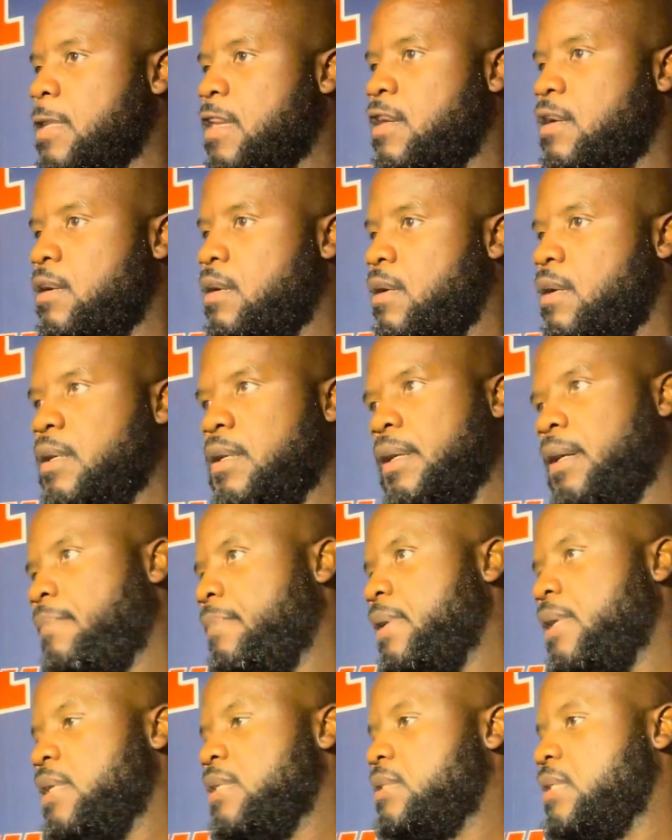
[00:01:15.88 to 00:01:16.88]
having that? I
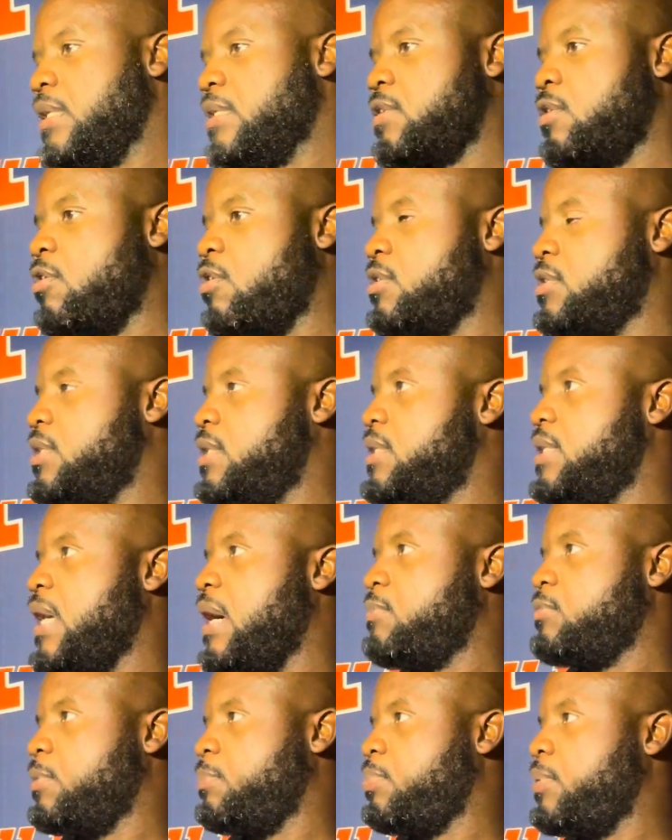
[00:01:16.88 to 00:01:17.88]
mean, it's hard to
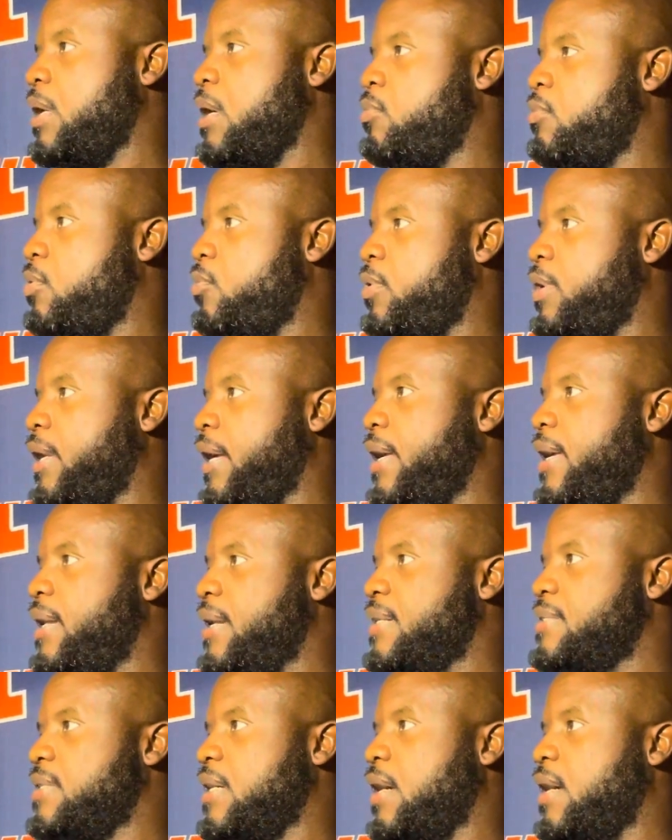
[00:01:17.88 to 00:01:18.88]
adapt to playing with one hand
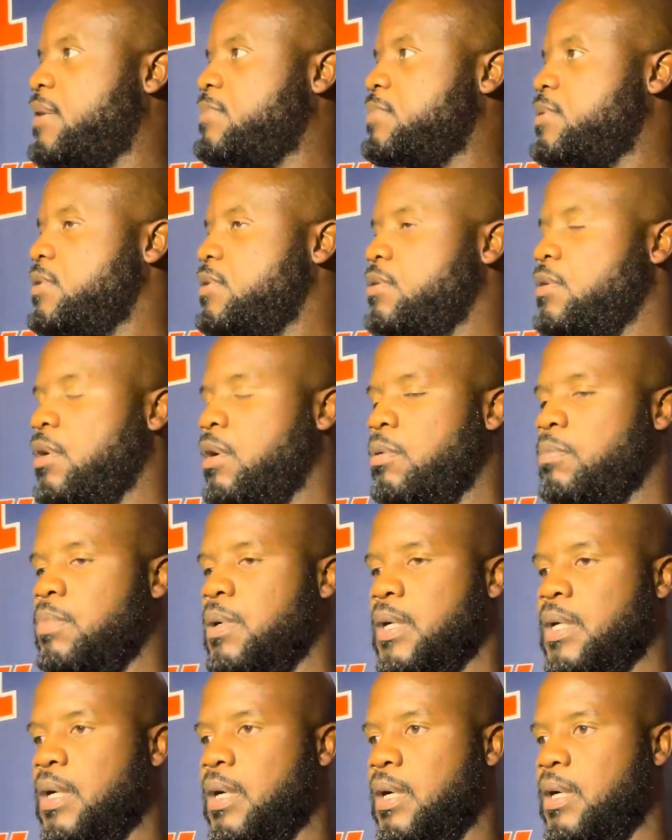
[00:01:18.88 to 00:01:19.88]
at times, you know,
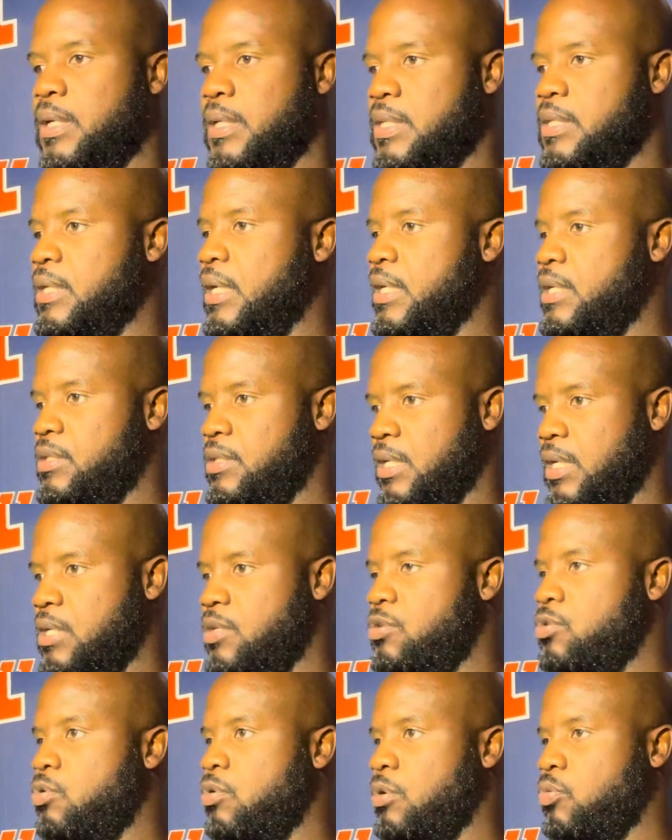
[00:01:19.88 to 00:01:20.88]
but he's
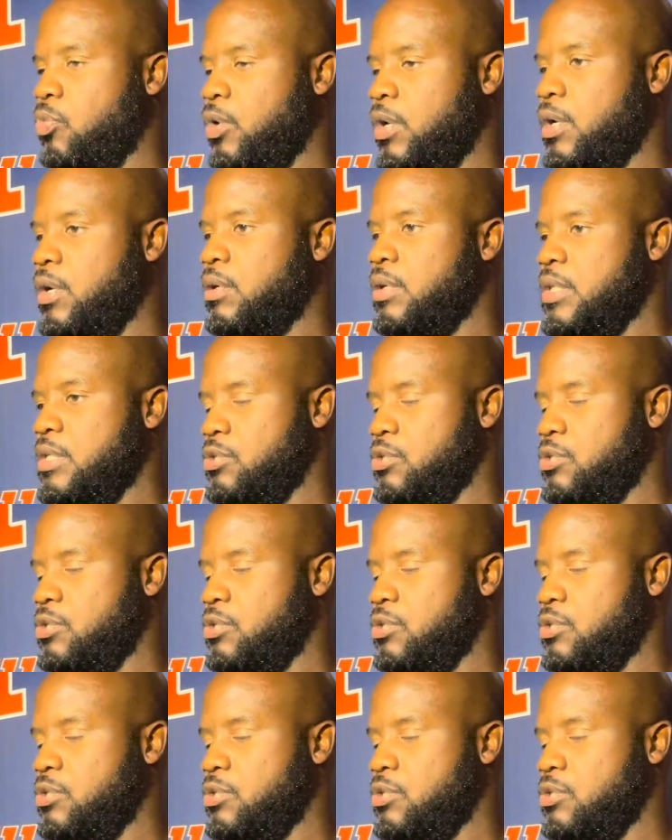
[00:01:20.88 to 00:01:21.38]
doing well.